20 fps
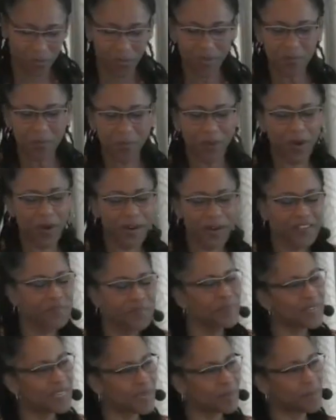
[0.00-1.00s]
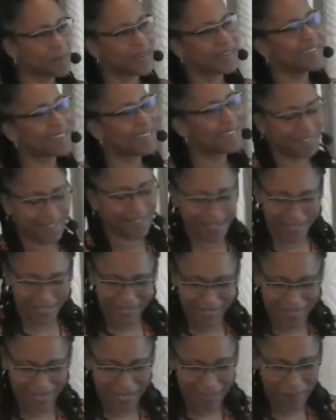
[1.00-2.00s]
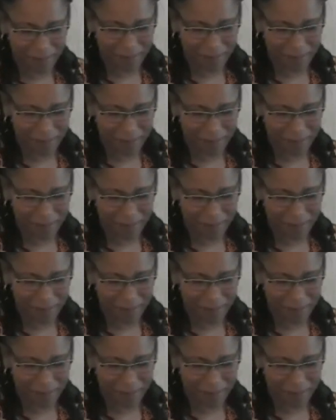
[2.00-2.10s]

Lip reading: part of me am I neglecting?